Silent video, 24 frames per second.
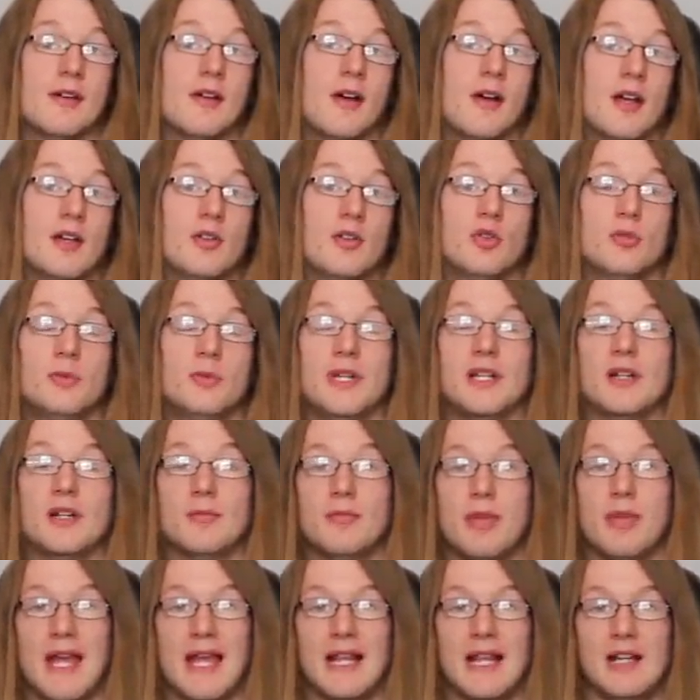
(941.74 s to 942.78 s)
I could be
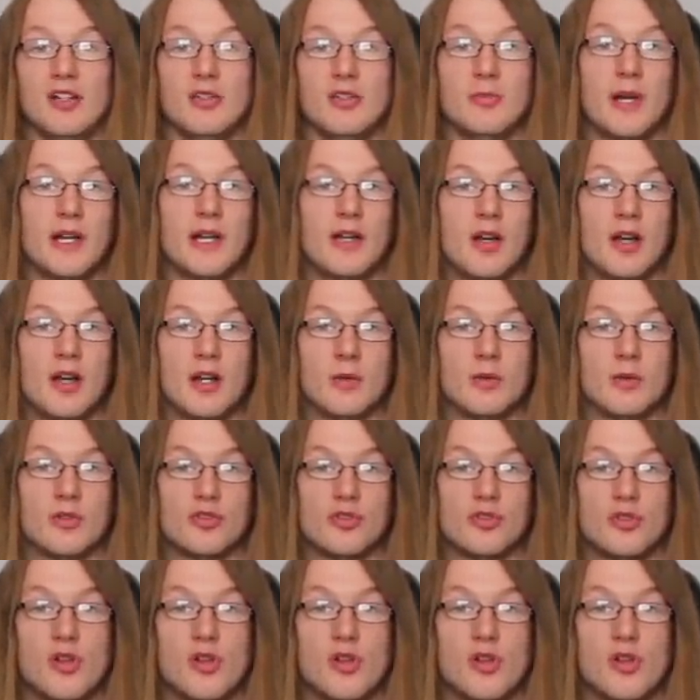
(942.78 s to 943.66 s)
compelled by Irish